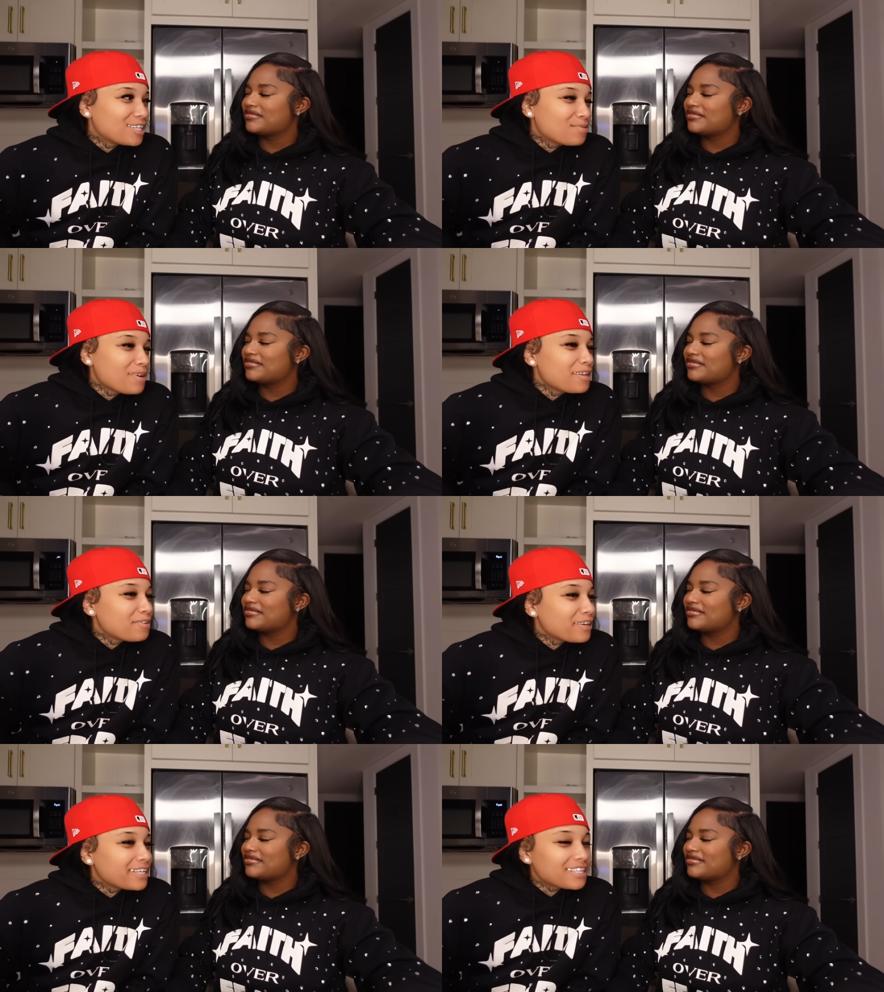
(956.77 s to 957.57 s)
Speaker 1: smiley
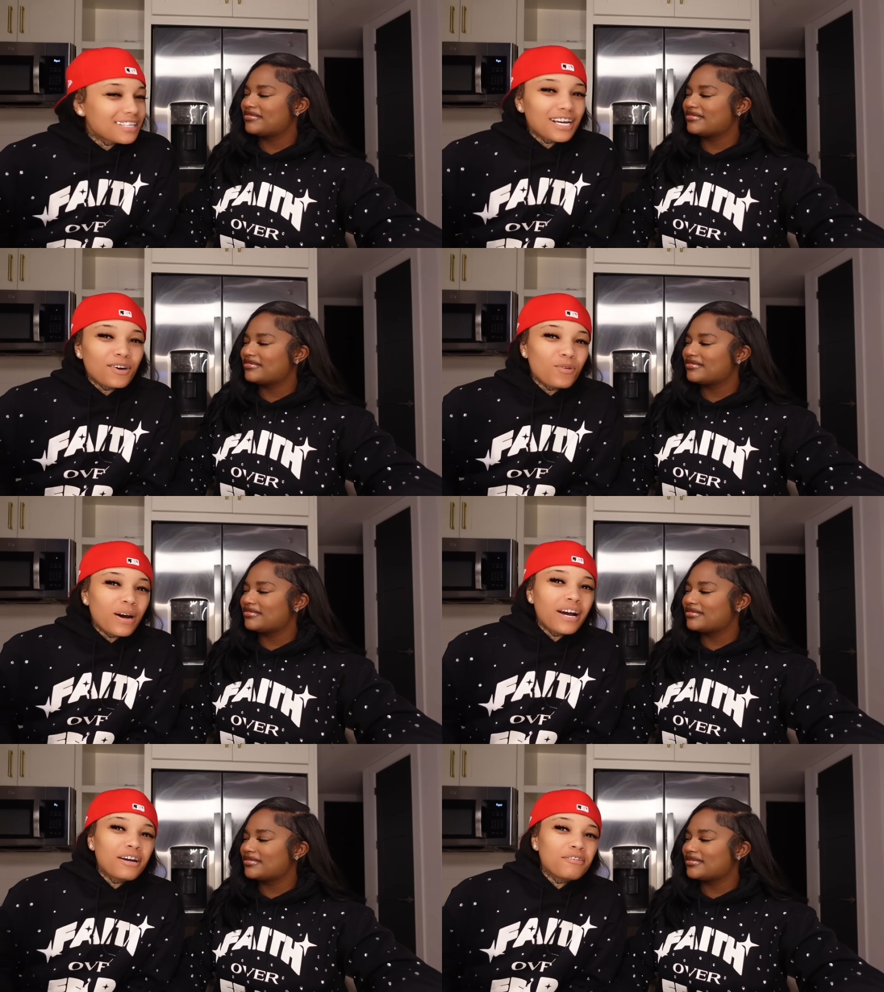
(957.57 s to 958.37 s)
face is like a
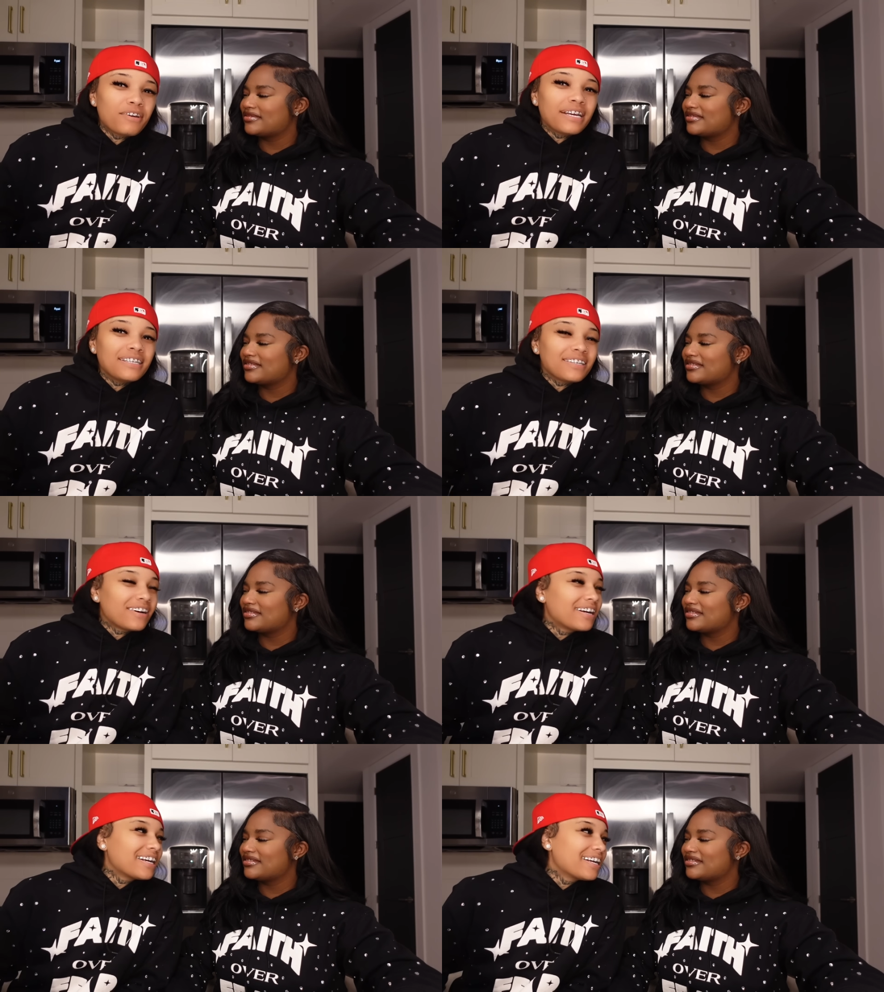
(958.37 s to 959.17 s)
wide face,
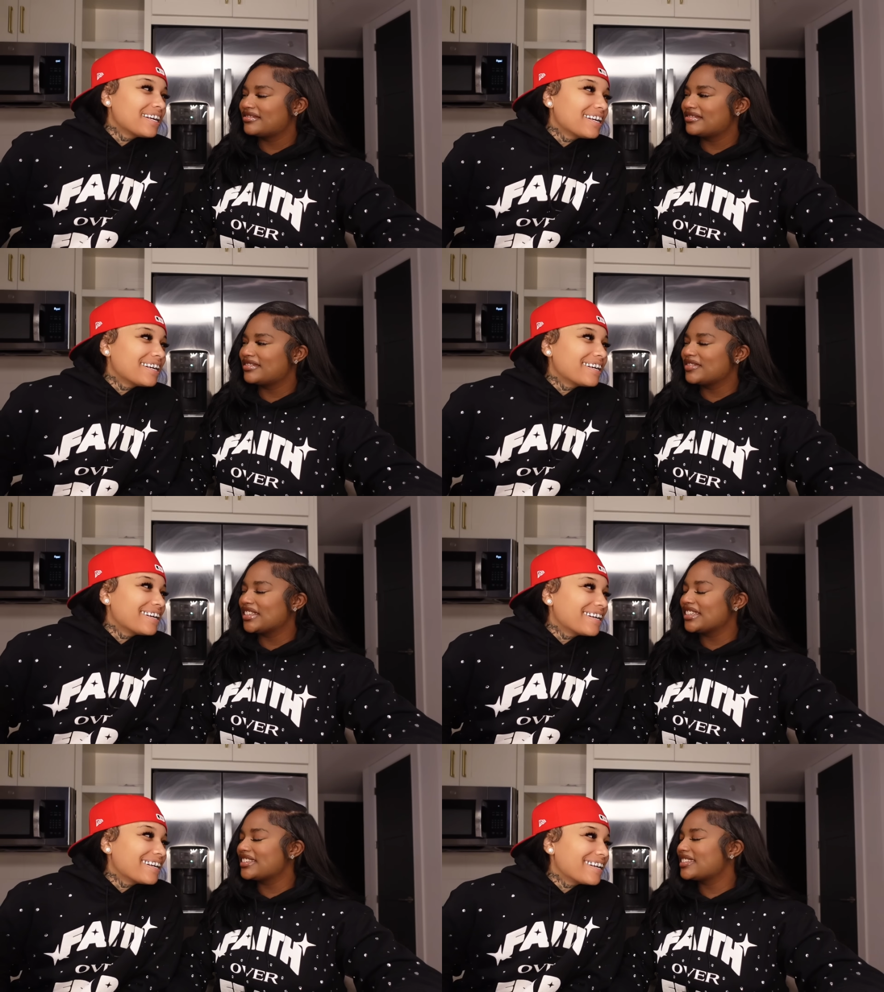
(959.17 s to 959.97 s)
right?
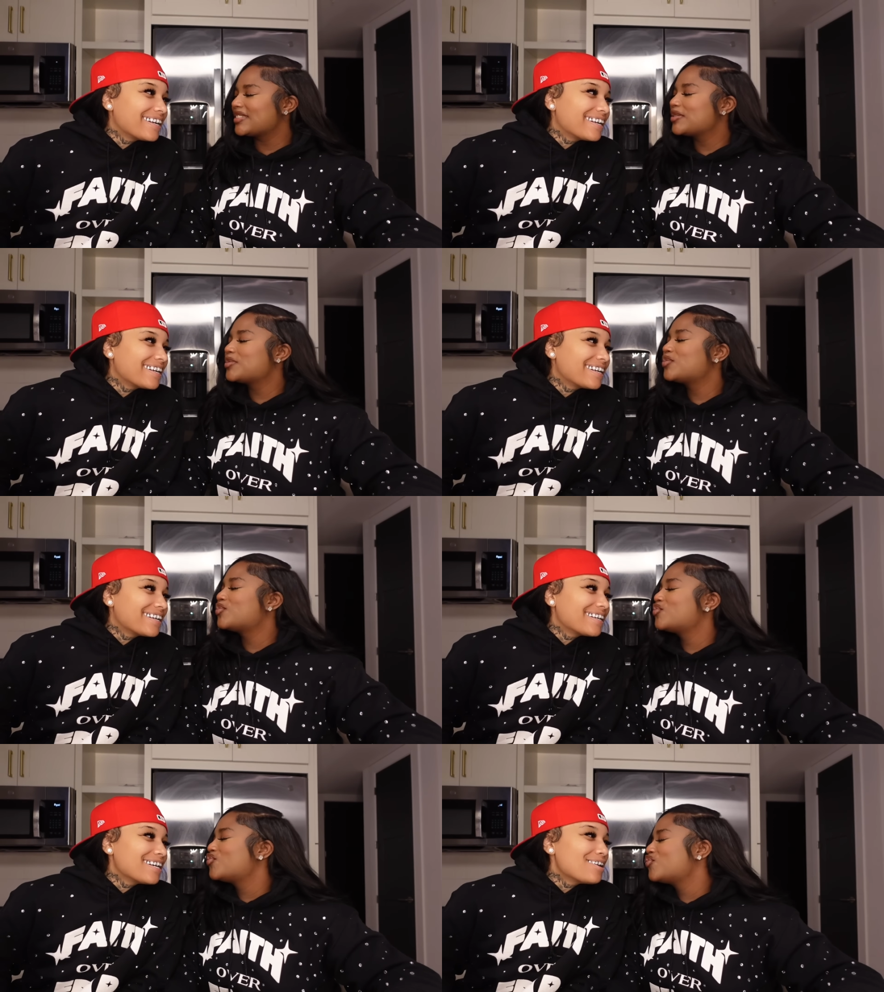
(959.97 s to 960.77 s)
You get
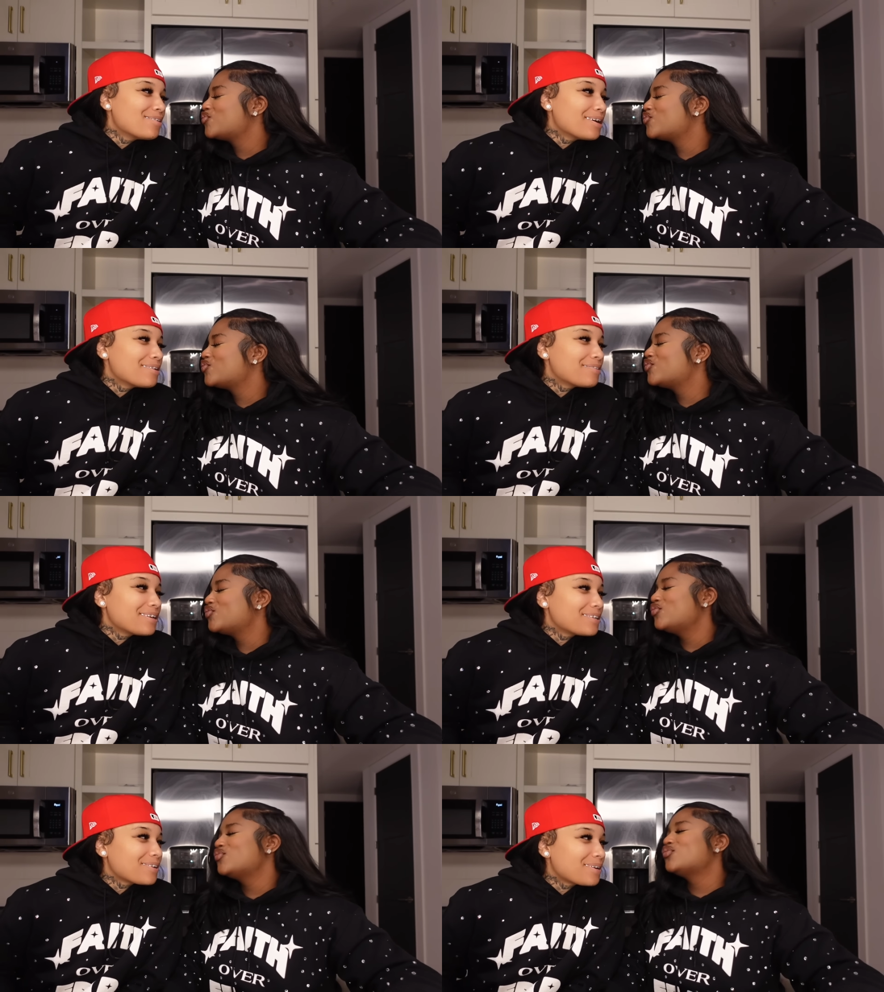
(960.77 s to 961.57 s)
a wide
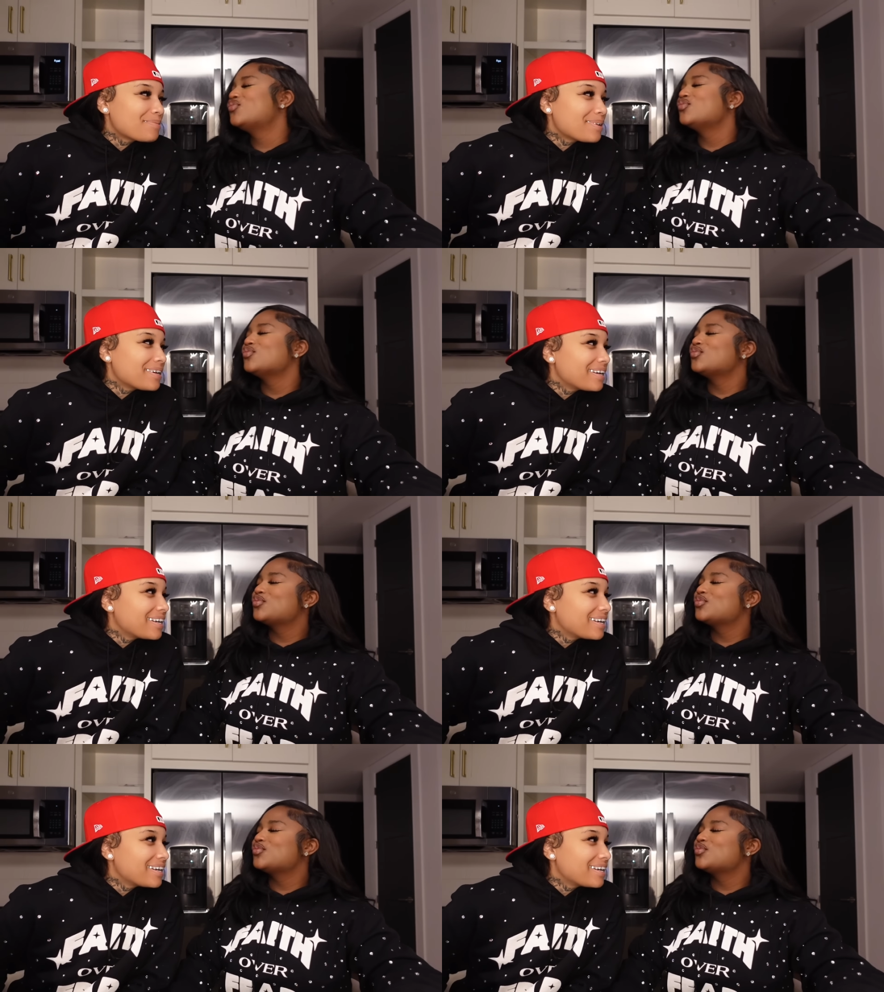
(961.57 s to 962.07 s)
face, right?